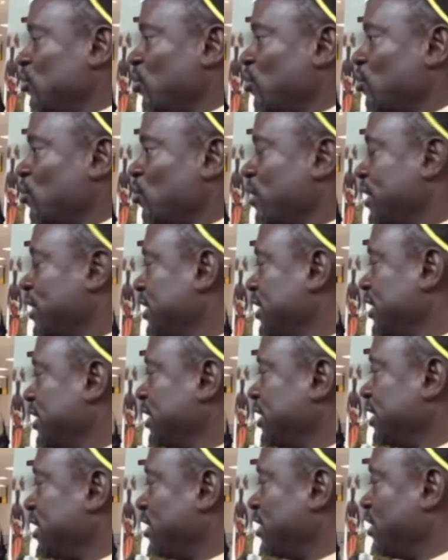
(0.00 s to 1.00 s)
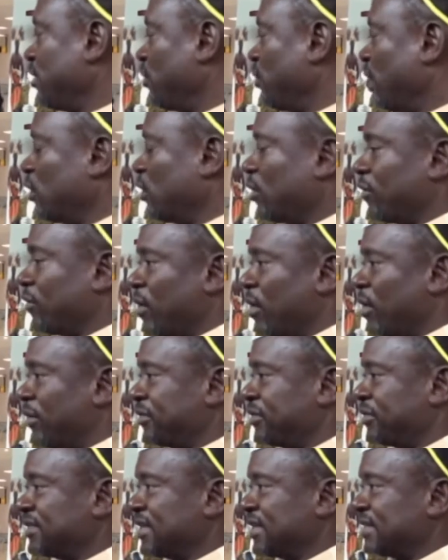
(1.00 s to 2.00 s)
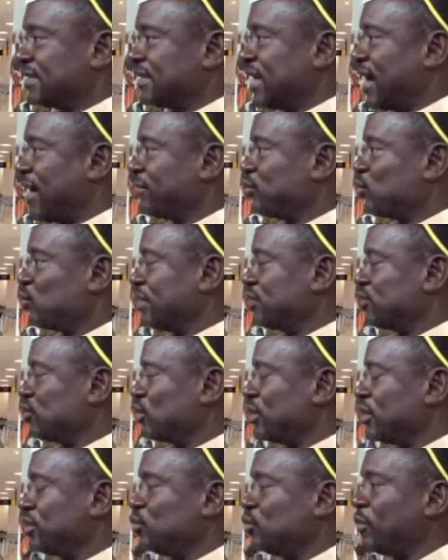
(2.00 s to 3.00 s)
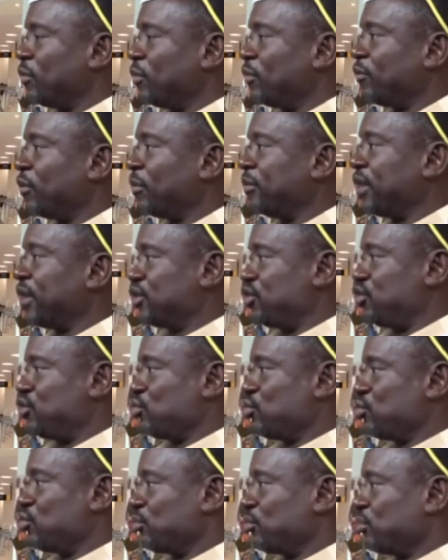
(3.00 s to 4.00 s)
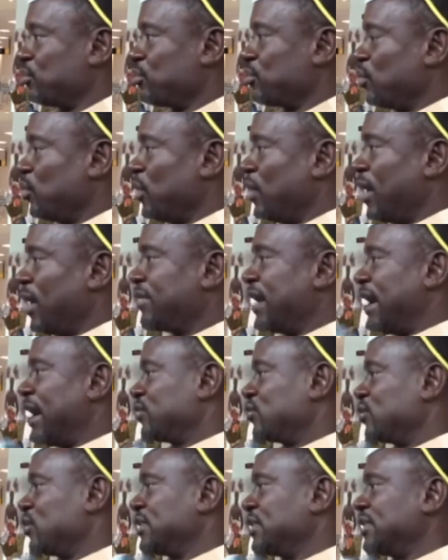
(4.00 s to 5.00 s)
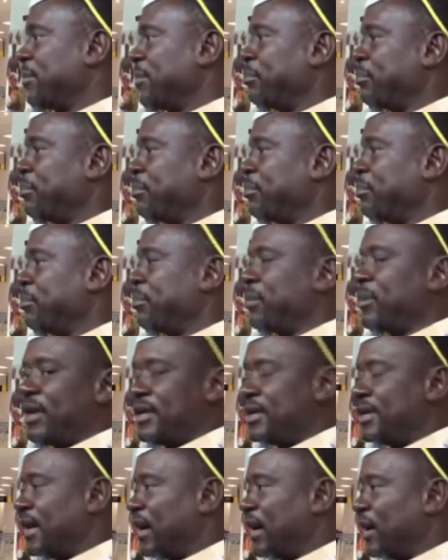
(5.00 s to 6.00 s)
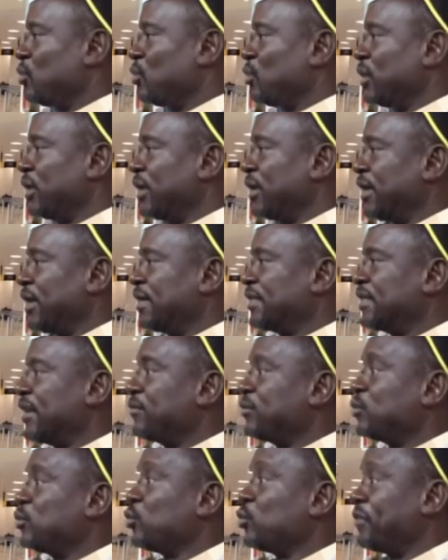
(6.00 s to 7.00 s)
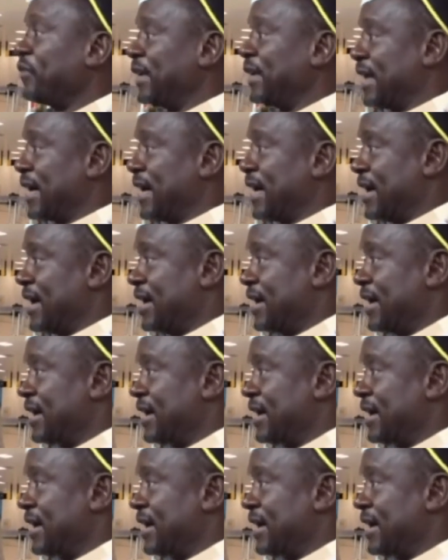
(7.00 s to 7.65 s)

So quickly, one of our officers have to isolate you from the queue. We have the isolation bay here. We interview you further.